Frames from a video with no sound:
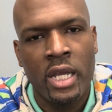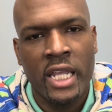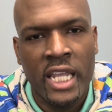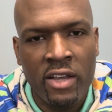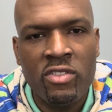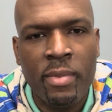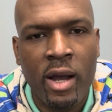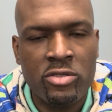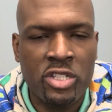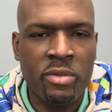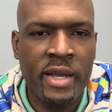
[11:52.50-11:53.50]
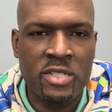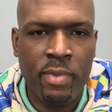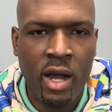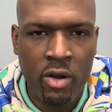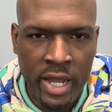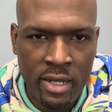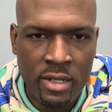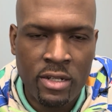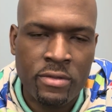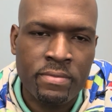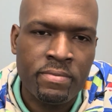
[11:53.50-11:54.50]
Give the ball to the best ball
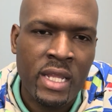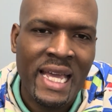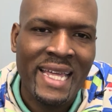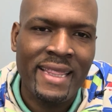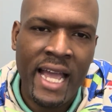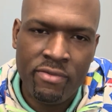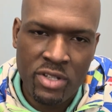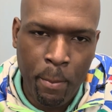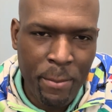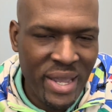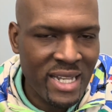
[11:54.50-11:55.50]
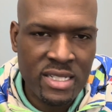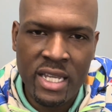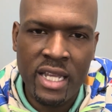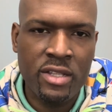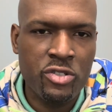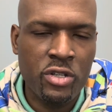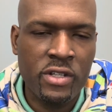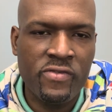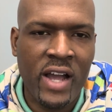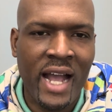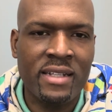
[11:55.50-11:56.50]
handler. Have the biggest kid that you can
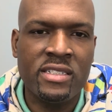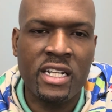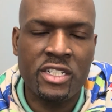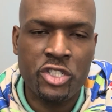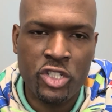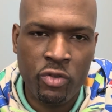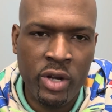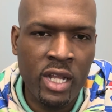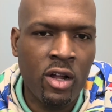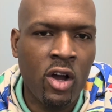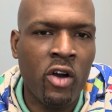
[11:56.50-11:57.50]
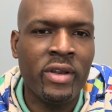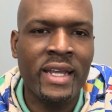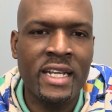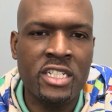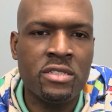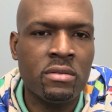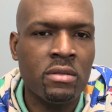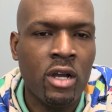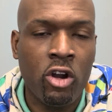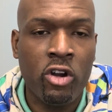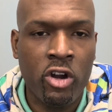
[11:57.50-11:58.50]
find set a screen on his
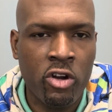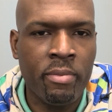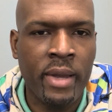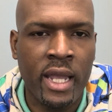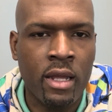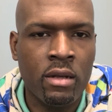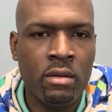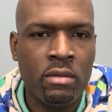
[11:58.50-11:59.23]
or her man.